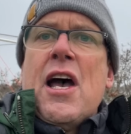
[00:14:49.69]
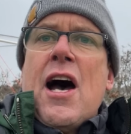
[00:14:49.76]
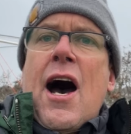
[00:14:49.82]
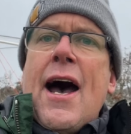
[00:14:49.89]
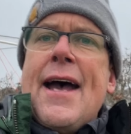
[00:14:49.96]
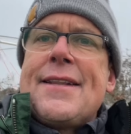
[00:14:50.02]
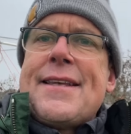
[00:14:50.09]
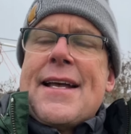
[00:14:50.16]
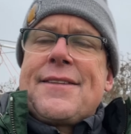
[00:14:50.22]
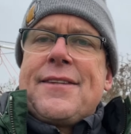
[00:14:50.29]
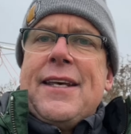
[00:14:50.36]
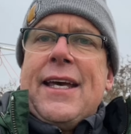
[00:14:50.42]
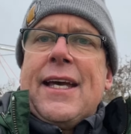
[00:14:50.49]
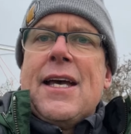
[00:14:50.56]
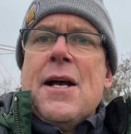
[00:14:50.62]
I had that
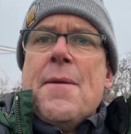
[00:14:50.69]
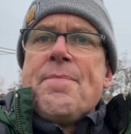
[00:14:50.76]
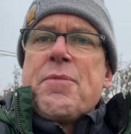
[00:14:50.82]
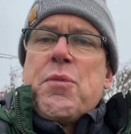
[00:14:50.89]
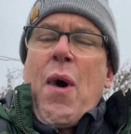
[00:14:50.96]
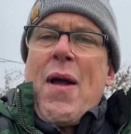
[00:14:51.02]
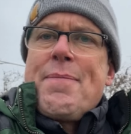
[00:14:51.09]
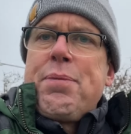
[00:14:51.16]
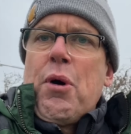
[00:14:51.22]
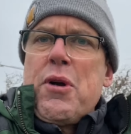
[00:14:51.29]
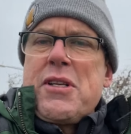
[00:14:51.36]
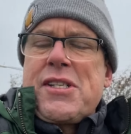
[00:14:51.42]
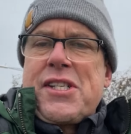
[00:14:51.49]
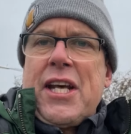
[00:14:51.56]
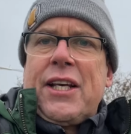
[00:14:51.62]
thing
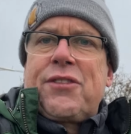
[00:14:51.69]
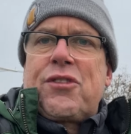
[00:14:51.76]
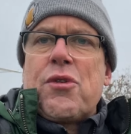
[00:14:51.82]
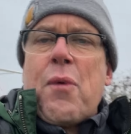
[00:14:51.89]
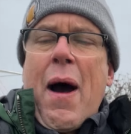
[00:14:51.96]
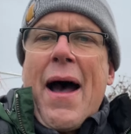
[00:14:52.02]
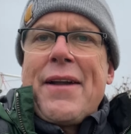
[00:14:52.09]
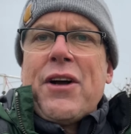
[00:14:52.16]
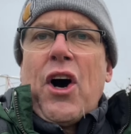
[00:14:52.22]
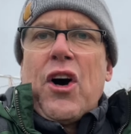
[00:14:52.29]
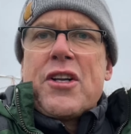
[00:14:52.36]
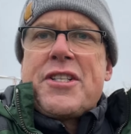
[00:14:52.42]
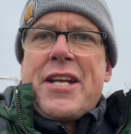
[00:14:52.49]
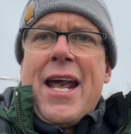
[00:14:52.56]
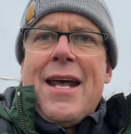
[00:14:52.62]
1.6 to 1
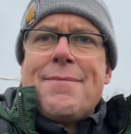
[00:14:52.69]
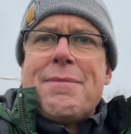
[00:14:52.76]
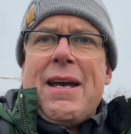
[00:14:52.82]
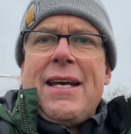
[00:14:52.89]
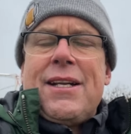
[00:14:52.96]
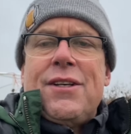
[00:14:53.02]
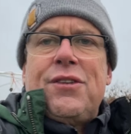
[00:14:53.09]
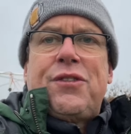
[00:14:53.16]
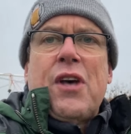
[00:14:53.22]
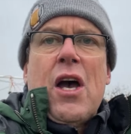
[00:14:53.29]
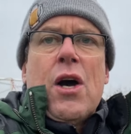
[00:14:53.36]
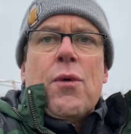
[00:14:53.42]
on 10 meters,